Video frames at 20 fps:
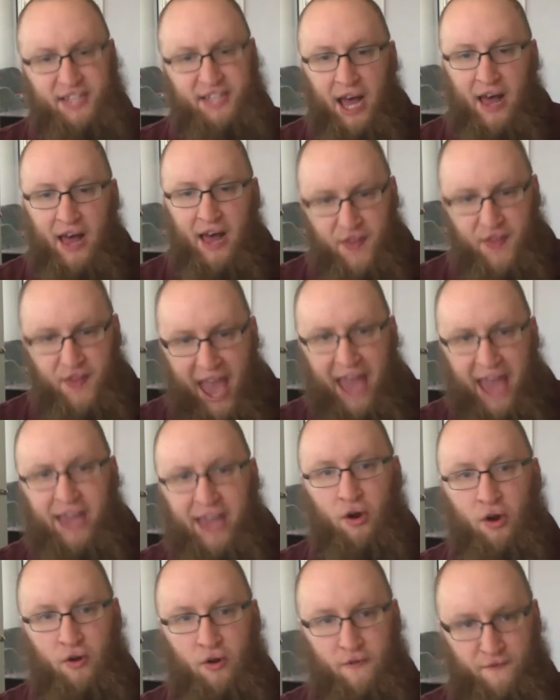The
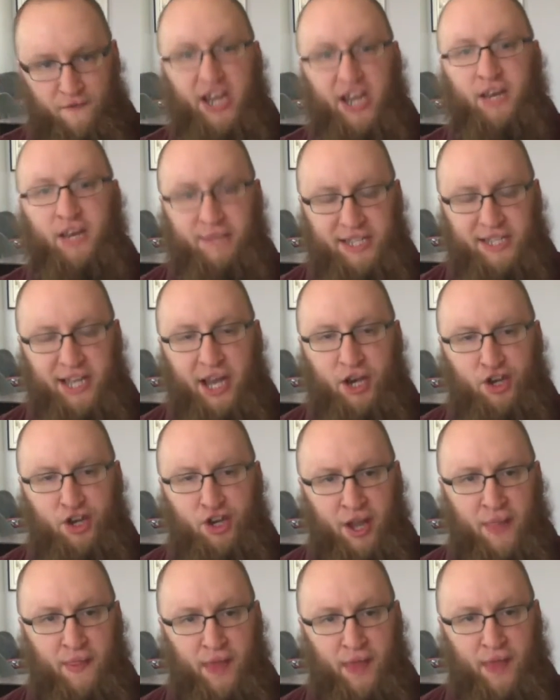problem is there's a
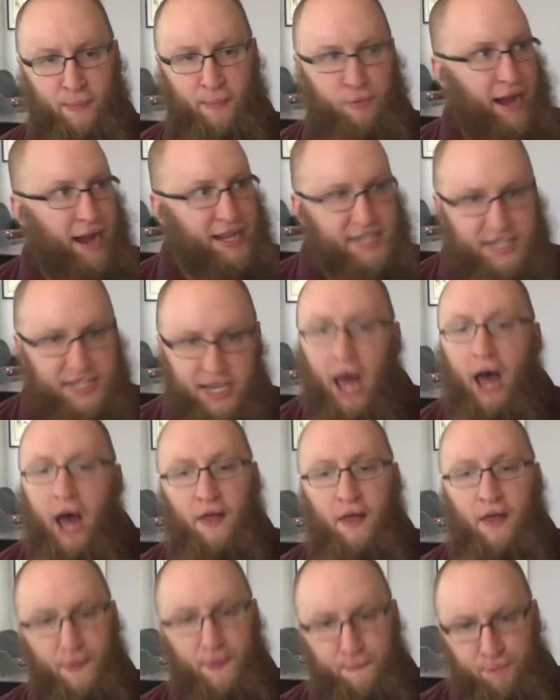large group of people
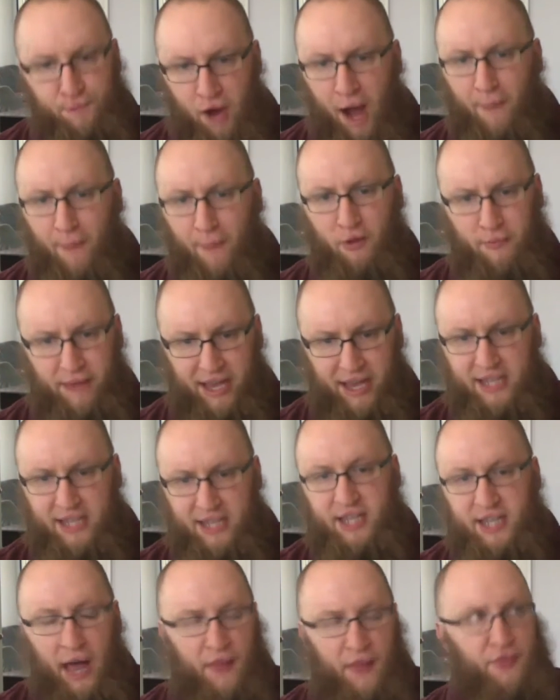who are being lied